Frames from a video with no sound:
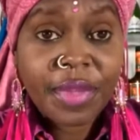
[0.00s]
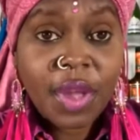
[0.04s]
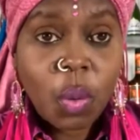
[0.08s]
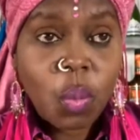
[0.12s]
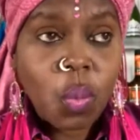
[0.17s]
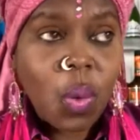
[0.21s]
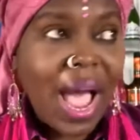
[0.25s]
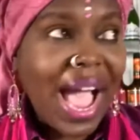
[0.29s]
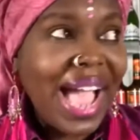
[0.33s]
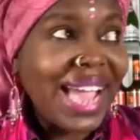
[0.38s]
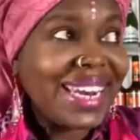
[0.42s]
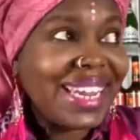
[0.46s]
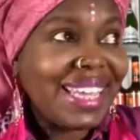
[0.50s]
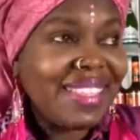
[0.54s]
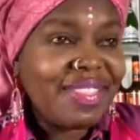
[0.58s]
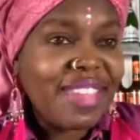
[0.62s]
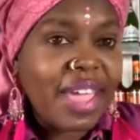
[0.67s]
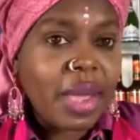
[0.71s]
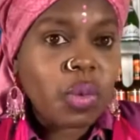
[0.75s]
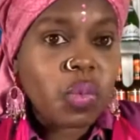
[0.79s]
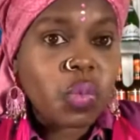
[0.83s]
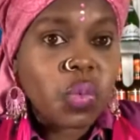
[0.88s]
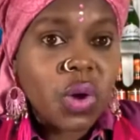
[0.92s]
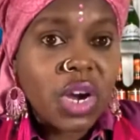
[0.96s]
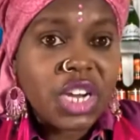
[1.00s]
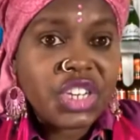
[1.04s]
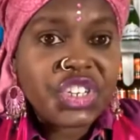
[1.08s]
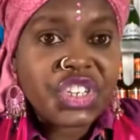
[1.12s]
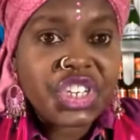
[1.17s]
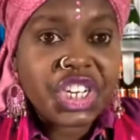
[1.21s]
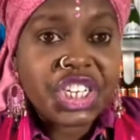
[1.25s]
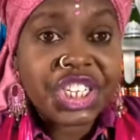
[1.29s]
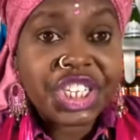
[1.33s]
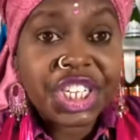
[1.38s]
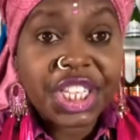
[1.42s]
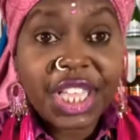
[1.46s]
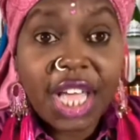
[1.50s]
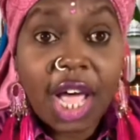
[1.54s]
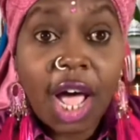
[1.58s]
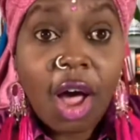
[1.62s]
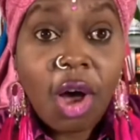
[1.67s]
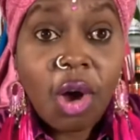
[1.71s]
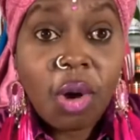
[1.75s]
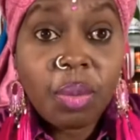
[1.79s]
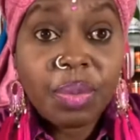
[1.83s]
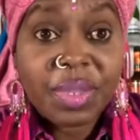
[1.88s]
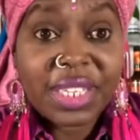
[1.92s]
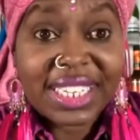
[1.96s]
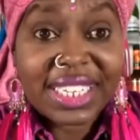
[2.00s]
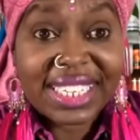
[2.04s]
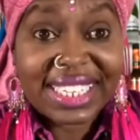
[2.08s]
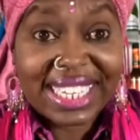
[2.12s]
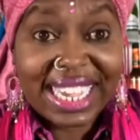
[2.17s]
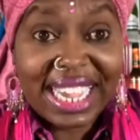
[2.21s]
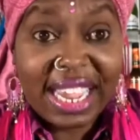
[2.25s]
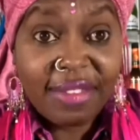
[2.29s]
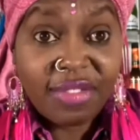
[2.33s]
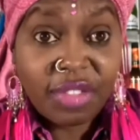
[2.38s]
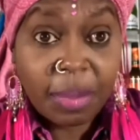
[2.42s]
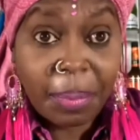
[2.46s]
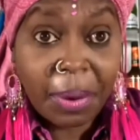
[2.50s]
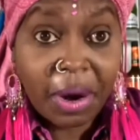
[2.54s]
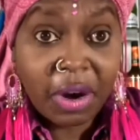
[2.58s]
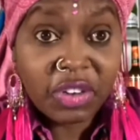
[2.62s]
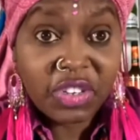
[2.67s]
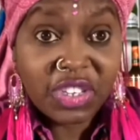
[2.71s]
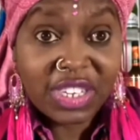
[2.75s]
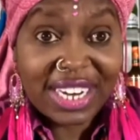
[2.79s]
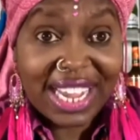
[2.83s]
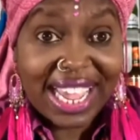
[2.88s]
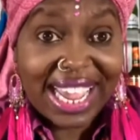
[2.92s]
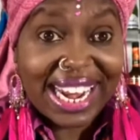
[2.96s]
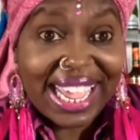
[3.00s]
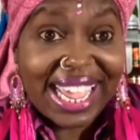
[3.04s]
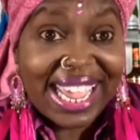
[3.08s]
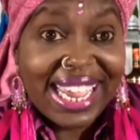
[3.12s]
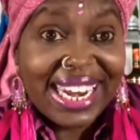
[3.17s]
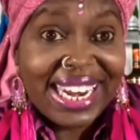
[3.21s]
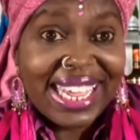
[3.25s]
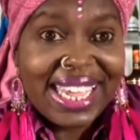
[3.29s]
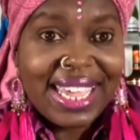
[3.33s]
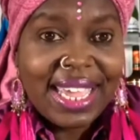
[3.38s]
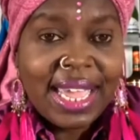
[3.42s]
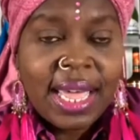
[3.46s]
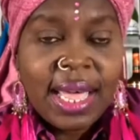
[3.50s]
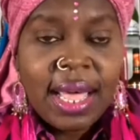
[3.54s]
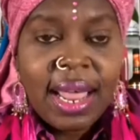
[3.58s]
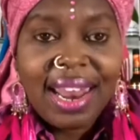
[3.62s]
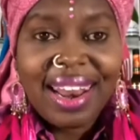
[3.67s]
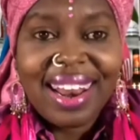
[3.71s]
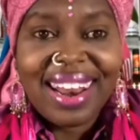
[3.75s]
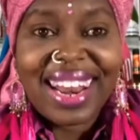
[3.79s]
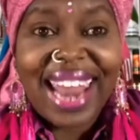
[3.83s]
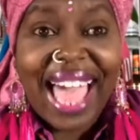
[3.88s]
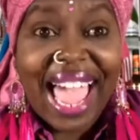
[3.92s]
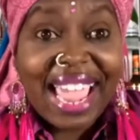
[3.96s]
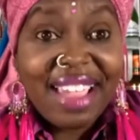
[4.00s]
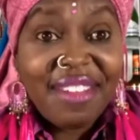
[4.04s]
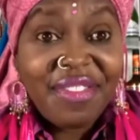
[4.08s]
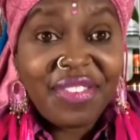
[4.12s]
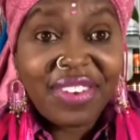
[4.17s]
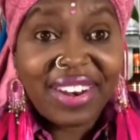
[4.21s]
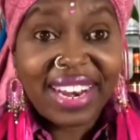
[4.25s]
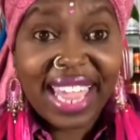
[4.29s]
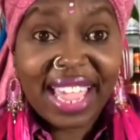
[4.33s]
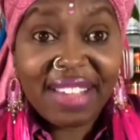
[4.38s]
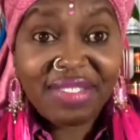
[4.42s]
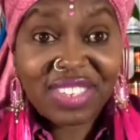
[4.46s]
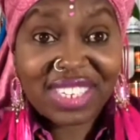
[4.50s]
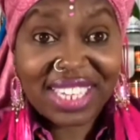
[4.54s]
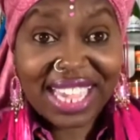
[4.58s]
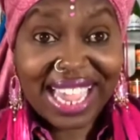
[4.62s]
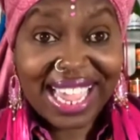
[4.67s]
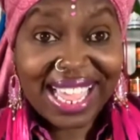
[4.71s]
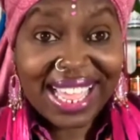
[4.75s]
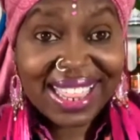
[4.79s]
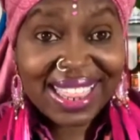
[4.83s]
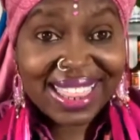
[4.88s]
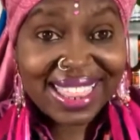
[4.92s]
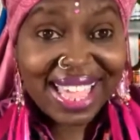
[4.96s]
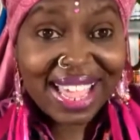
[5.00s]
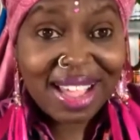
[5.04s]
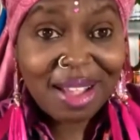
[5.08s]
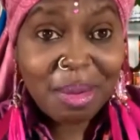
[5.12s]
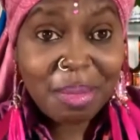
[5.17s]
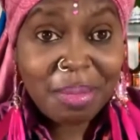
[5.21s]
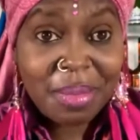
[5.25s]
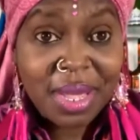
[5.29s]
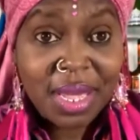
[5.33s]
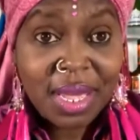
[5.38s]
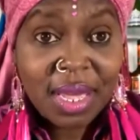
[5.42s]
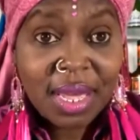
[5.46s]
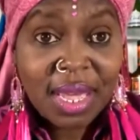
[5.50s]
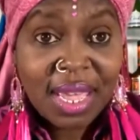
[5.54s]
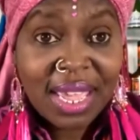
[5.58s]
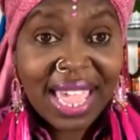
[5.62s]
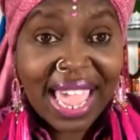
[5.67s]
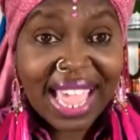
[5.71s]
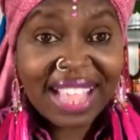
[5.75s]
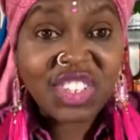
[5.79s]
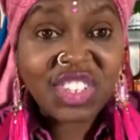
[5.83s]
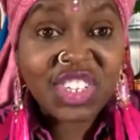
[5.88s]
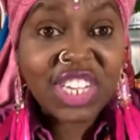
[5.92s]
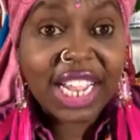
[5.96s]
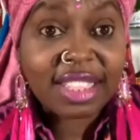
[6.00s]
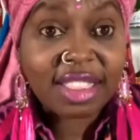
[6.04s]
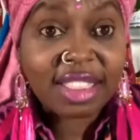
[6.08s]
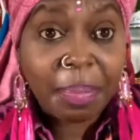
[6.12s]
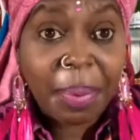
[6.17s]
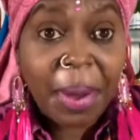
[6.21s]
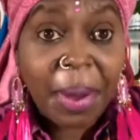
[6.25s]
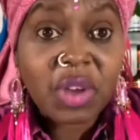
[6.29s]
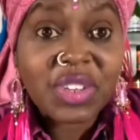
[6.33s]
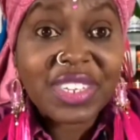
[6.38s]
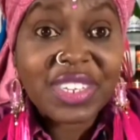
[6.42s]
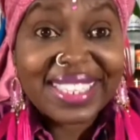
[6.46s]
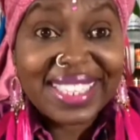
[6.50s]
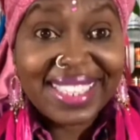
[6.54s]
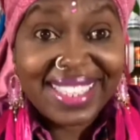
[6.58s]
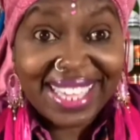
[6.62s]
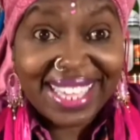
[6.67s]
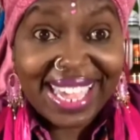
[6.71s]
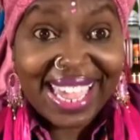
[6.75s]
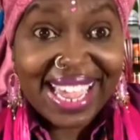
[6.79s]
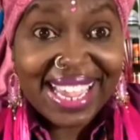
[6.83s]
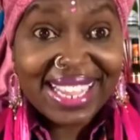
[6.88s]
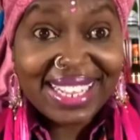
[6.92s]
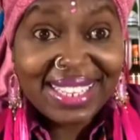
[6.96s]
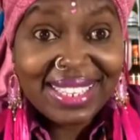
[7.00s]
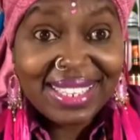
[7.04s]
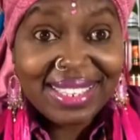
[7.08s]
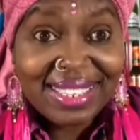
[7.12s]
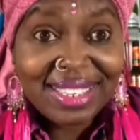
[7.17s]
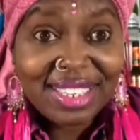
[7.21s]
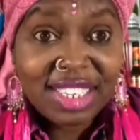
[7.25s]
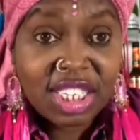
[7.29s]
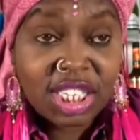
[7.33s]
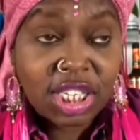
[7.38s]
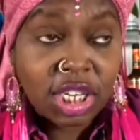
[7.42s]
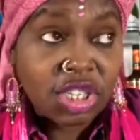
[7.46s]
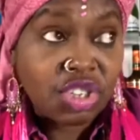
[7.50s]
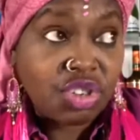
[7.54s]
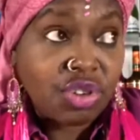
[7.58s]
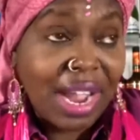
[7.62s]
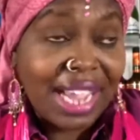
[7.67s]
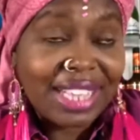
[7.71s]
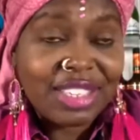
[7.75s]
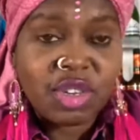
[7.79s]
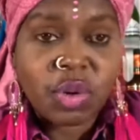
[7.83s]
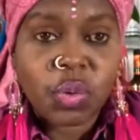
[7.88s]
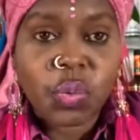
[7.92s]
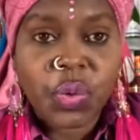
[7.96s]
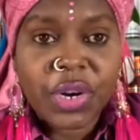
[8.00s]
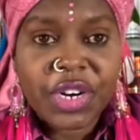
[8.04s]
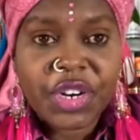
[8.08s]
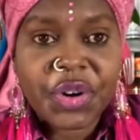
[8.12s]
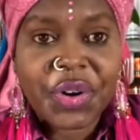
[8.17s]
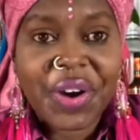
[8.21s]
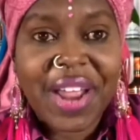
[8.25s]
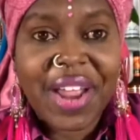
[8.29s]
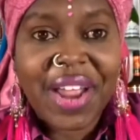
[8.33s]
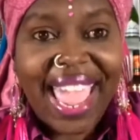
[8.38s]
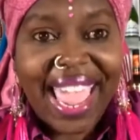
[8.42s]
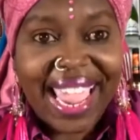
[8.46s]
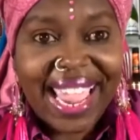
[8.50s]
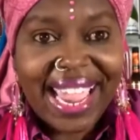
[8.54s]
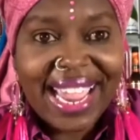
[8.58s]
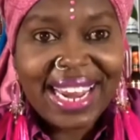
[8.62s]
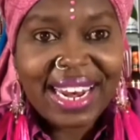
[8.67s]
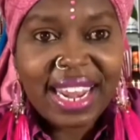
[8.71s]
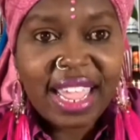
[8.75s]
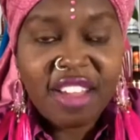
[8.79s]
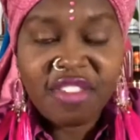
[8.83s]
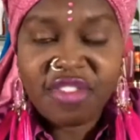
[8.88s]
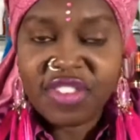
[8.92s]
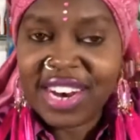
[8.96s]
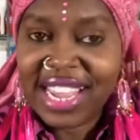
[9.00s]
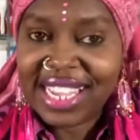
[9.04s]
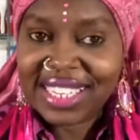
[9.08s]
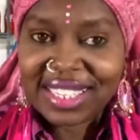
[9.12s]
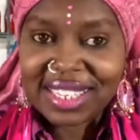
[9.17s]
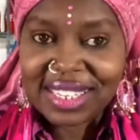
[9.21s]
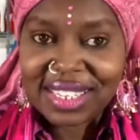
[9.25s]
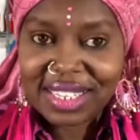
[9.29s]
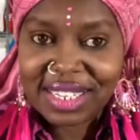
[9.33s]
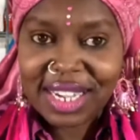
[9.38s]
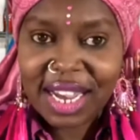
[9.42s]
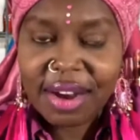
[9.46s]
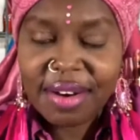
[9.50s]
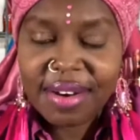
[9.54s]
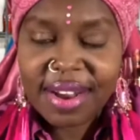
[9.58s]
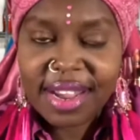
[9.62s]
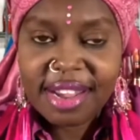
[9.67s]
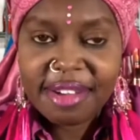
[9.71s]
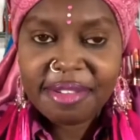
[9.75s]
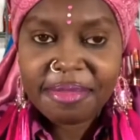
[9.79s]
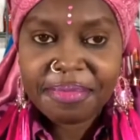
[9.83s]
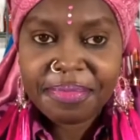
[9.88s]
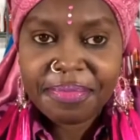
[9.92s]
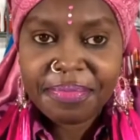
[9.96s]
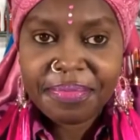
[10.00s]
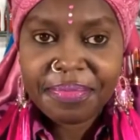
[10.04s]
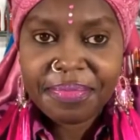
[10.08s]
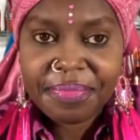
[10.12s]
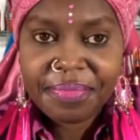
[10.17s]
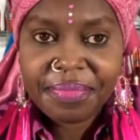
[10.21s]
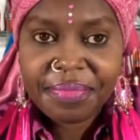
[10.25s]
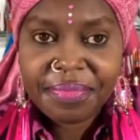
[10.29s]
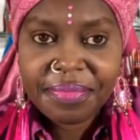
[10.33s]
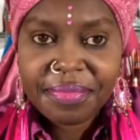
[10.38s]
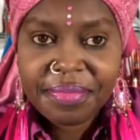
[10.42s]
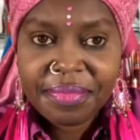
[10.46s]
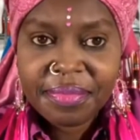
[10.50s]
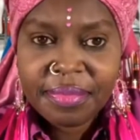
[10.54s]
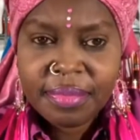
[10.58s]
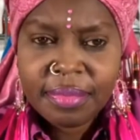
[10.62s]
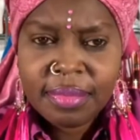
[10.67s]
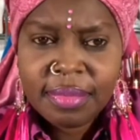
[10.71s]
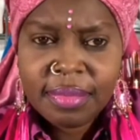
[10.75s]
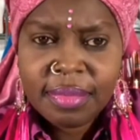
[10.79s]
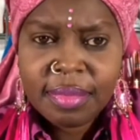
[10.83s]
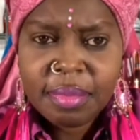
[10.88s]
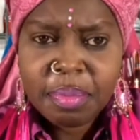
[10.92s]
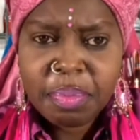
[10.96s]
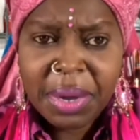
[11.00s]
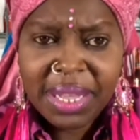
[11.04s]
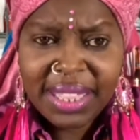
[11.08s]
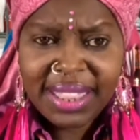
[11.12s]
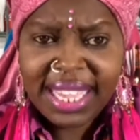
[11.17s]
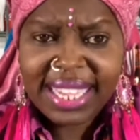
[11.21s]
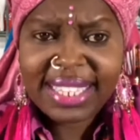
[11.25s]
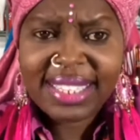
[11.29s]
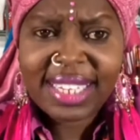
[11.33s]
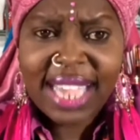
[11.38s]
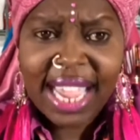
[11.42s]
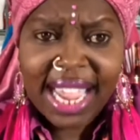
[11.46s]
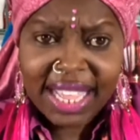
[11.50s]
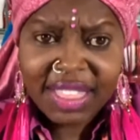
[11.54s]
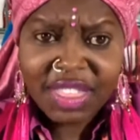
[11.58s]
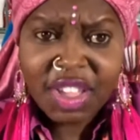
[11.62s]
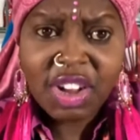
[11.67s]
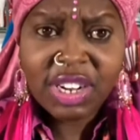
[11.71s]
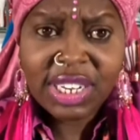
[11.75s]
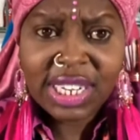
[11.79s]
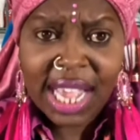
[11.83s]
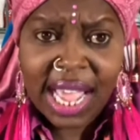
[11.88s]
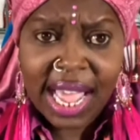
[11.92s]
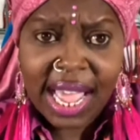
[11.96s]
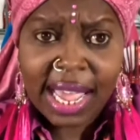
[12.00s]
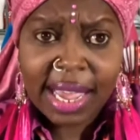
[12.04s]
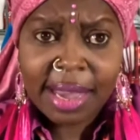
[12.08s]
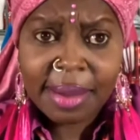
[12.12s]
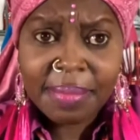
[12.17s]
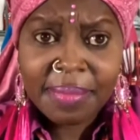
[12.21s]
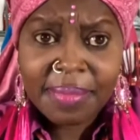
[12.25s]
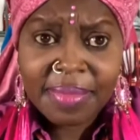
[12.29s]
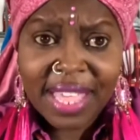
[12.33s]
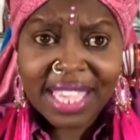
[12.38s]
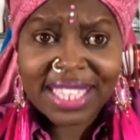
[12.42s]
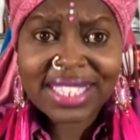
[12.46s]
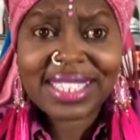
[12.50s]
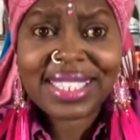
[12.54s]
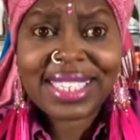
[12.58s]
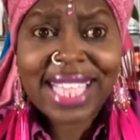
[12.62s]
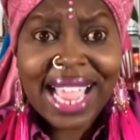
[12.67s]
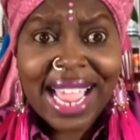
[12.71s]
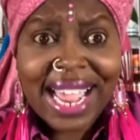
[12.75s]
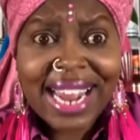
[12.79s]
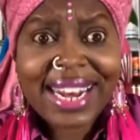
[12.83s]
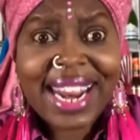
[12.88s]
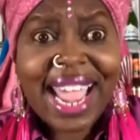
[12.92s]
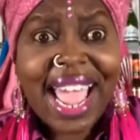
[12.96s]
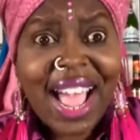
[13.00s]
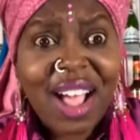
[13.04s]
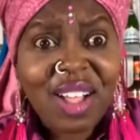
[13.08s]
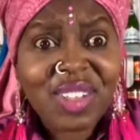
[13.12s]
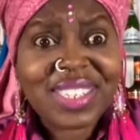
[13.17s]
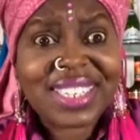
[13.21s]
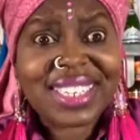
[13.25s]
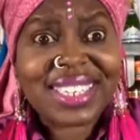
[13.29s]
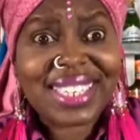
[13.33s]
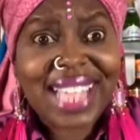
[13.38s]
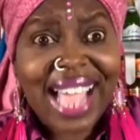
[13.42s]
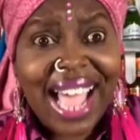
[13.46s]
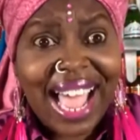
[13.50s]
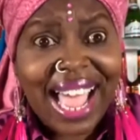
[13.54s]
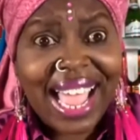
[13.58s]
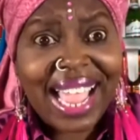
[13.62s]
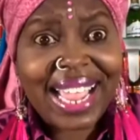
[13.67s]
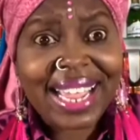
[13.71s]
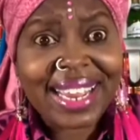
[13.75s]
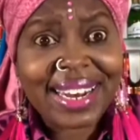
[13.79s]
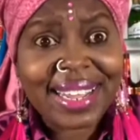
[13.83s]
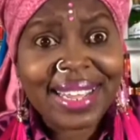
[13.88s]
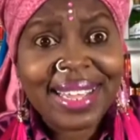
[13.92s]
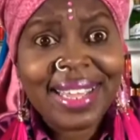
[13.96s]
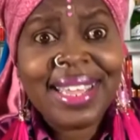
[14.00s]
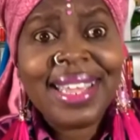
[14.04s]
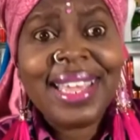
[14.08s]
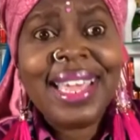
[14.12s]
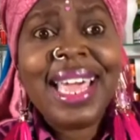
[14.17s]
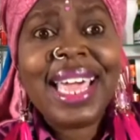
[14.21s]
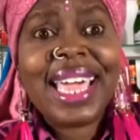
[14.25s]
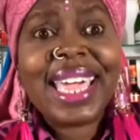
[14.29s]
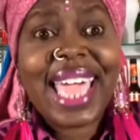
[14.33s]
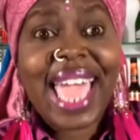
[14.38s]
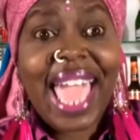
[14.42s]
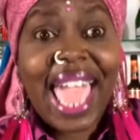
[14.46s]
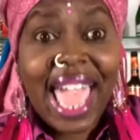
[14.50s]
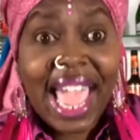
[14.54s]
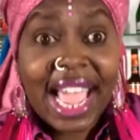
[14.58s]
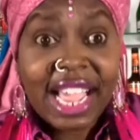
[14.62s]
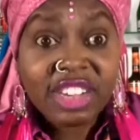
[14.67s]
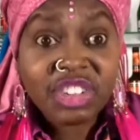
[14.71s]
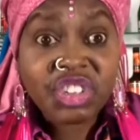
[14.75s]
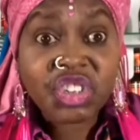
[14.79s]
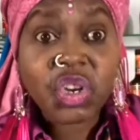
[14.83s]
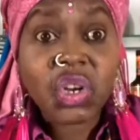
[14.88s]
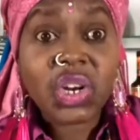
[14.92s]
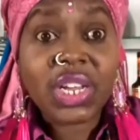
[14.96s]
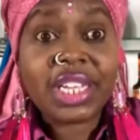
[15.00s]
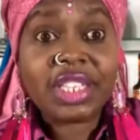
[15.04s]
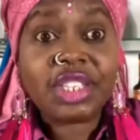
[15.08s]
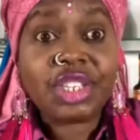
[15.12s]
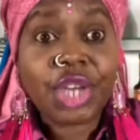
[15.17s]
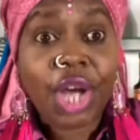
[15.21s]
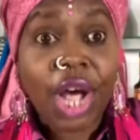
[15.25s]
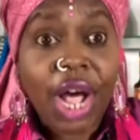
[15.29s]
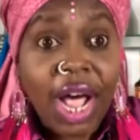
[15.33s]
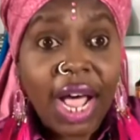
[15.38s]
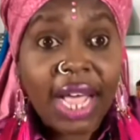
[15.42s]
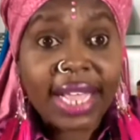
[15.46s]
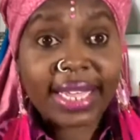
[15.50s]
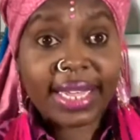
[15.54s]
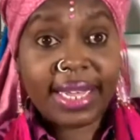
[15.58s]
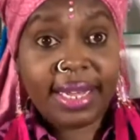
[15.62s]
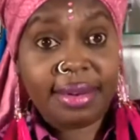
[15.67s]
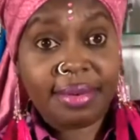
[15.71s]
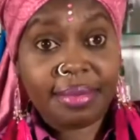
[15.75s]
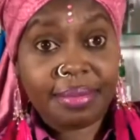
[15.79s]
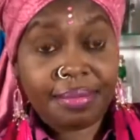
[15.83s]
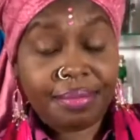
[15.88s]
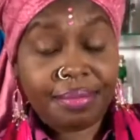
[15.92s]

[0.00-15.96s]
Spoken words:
Why didn't they rush into the home to see if the person had any life left in them and check the pulse then to try to render aid if necessary? But they take their time. They stand outside casually talking,